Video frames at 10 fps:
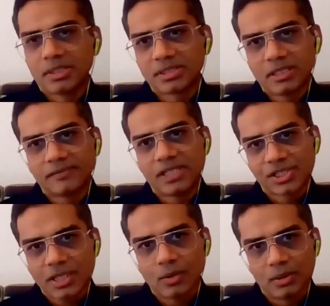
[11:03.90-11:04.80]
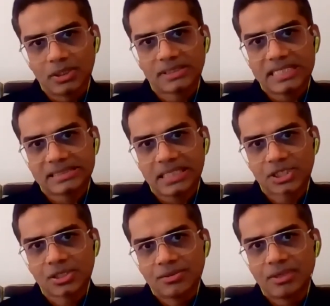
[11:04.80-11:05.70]
serve the shareholders as
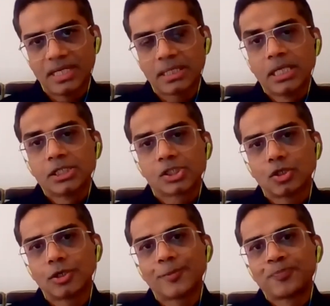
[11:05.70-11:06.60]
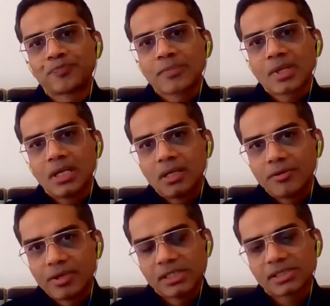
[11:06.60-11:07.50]
such, right? So
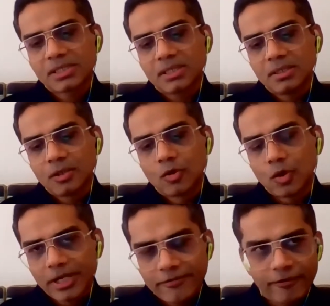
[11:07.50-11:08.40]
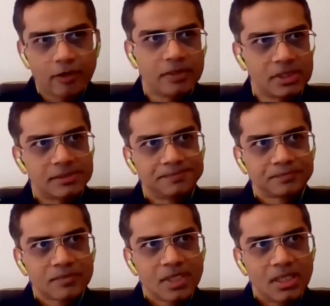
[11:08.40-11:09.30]
risk going forward
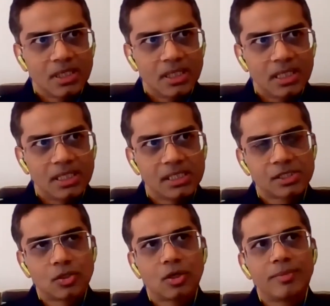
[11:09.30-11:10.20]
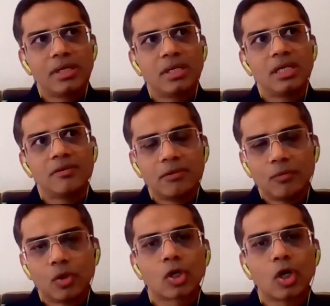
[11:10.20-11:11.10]
is going to be
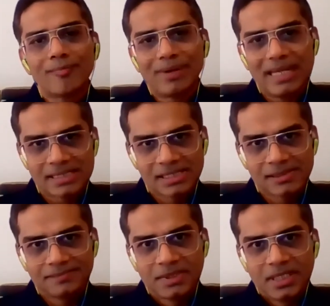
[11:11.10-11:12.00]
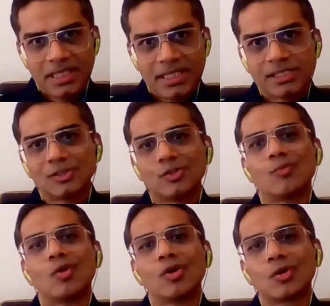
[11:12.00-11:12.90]
even more complex. It is
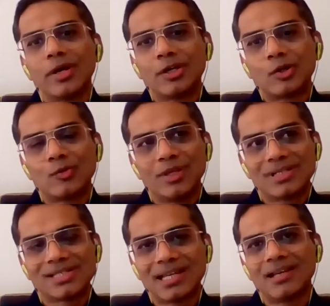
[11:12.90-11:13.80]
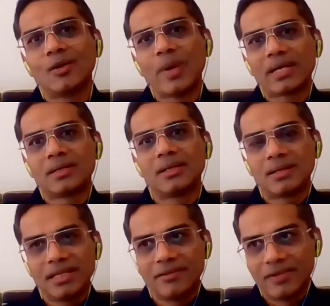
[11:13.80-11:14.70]
no more going to be a single
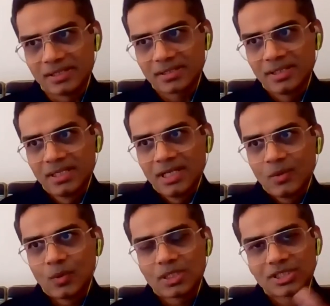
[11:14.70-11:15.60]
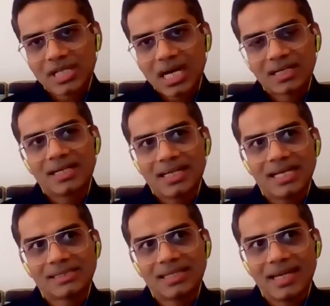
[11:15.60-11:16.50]
vector event. What
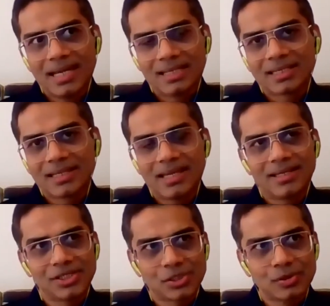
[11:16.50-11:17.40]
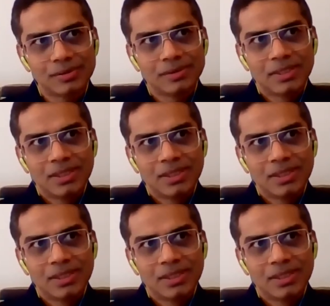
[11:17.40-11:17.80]
started as a healthcare issue